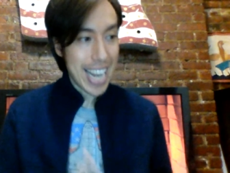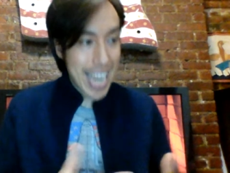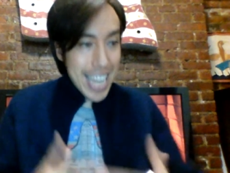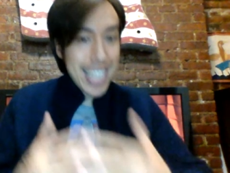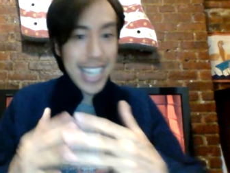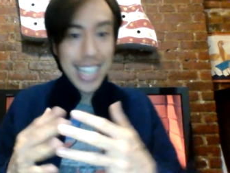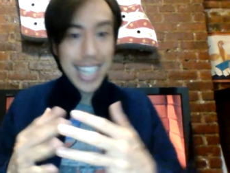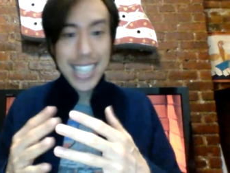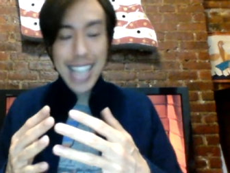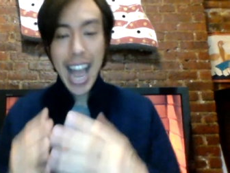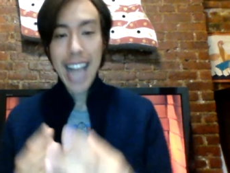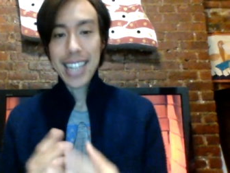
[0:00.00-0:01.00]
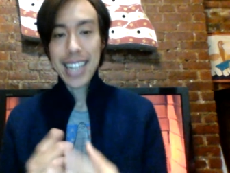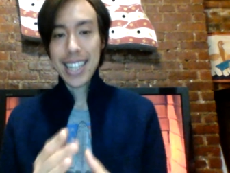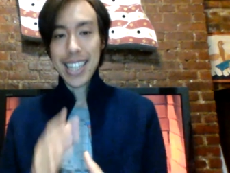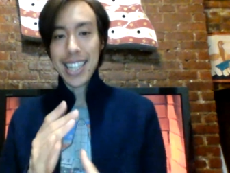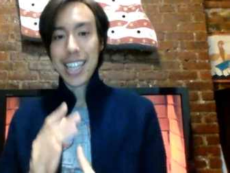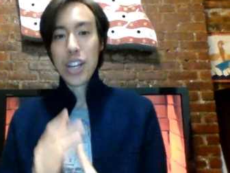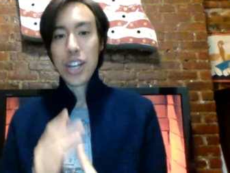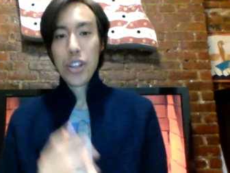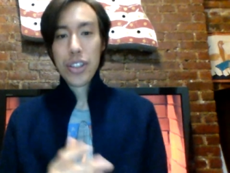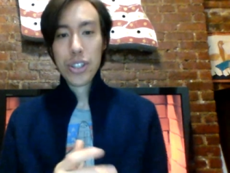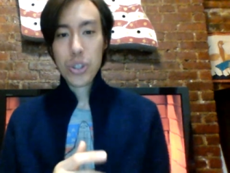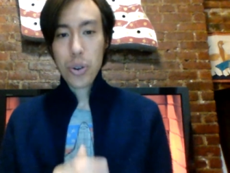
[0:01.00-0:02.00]
is exactly
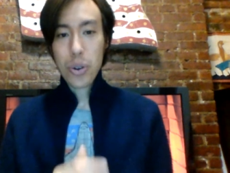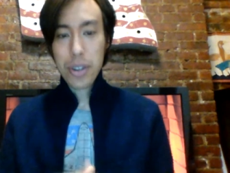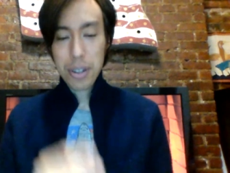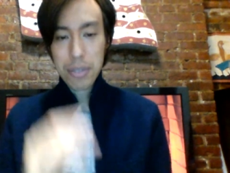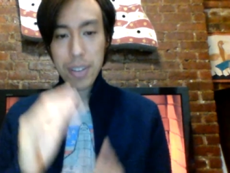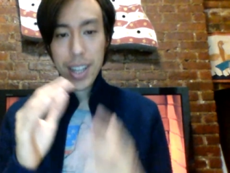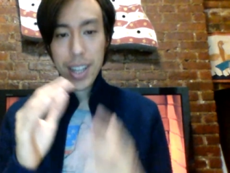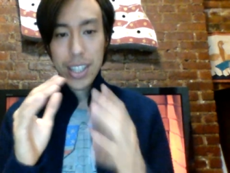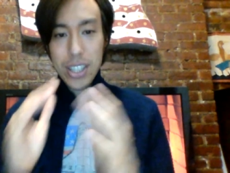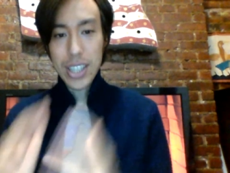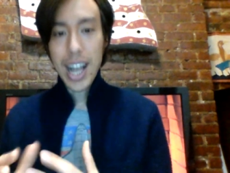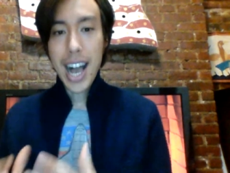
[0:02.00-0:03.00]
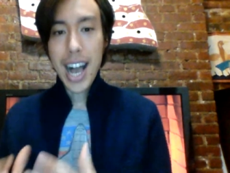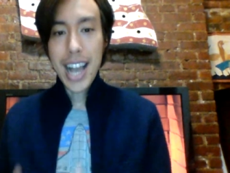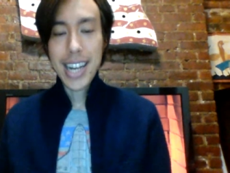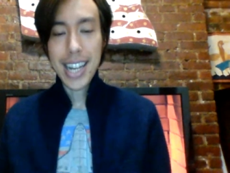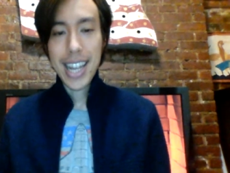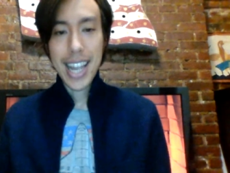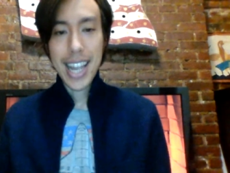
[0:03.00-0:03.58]
the sort of slide